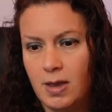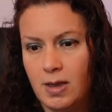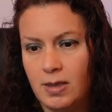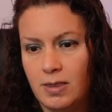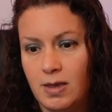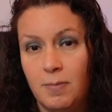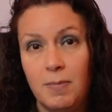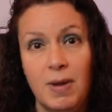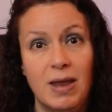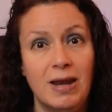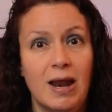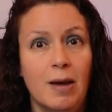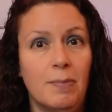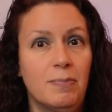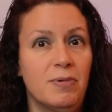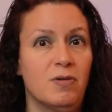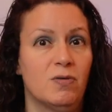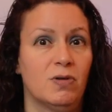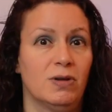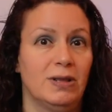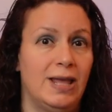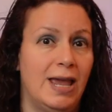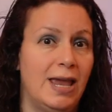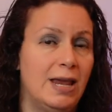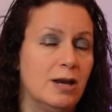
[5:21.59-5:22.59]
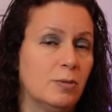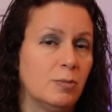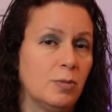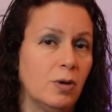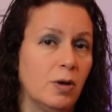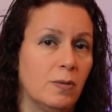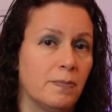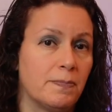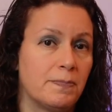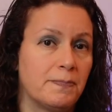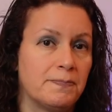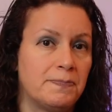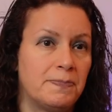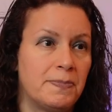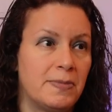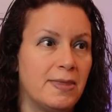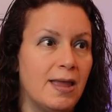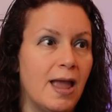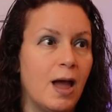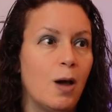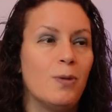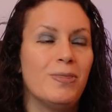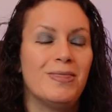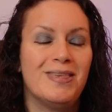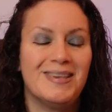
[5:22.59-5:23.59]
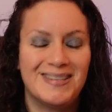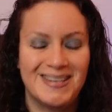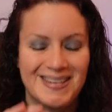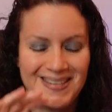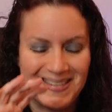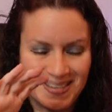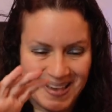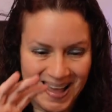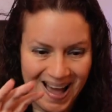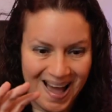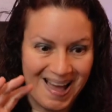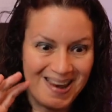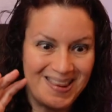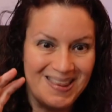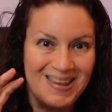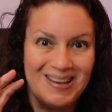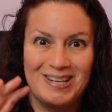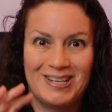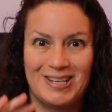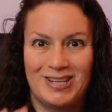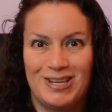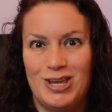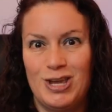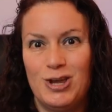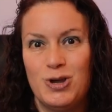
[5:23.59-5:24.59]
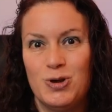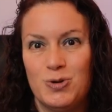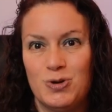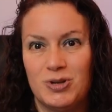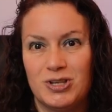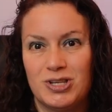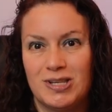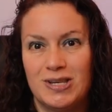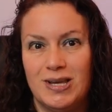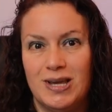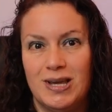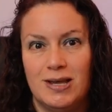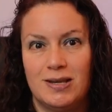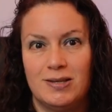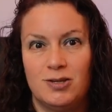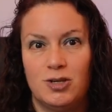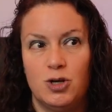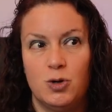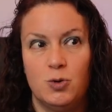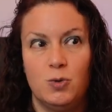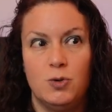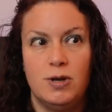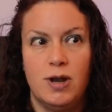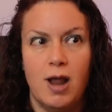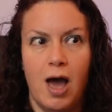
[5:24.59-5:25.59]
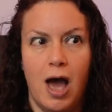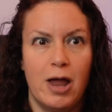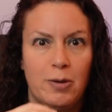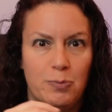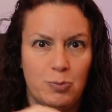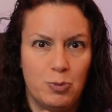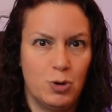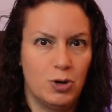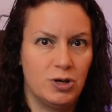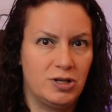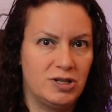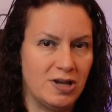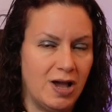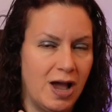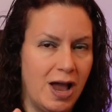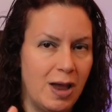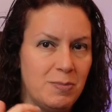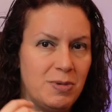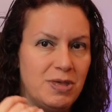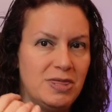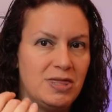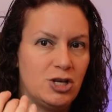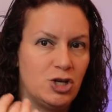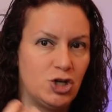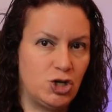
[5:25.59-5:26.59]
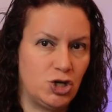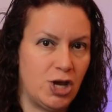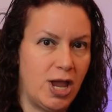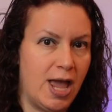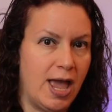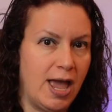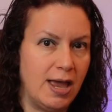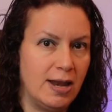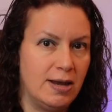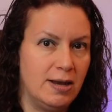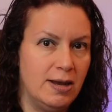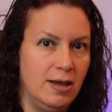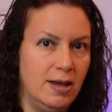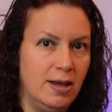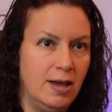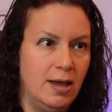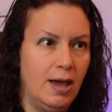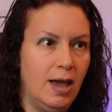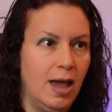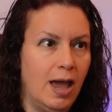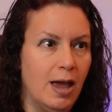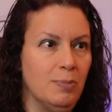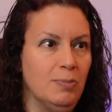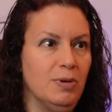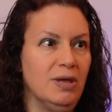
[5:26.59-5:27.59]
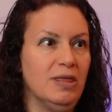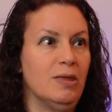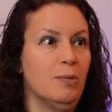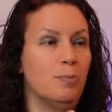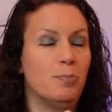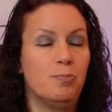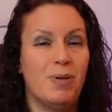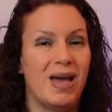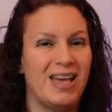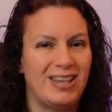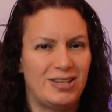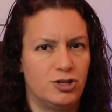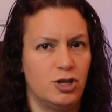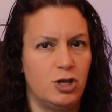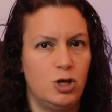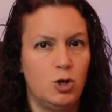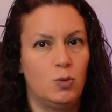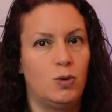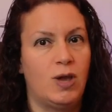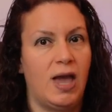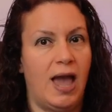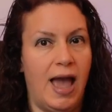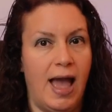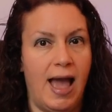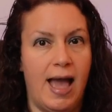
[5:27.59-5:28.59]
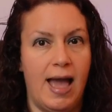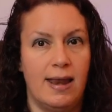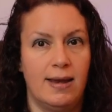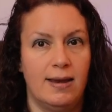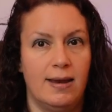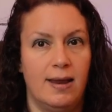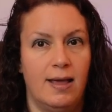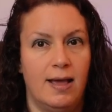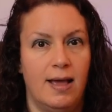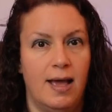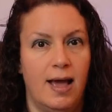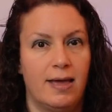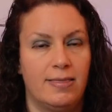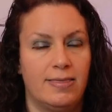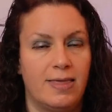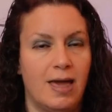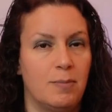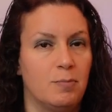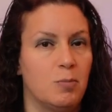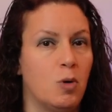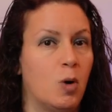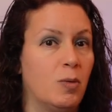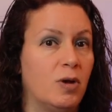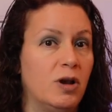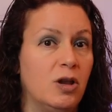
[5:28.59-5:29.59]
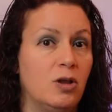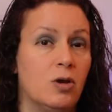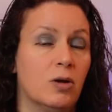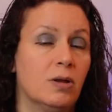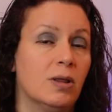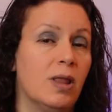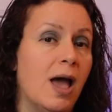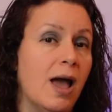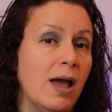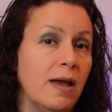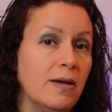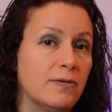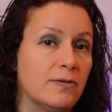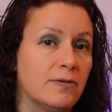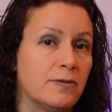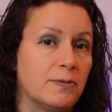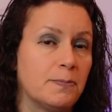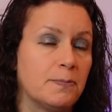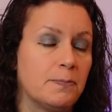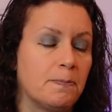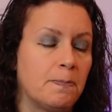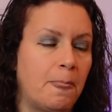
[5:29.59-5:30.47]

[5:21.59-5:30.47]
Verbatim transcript: They may not be relatable. Now, this is not an excuse to not put time in the shed and be the best that you can at that moment in your life.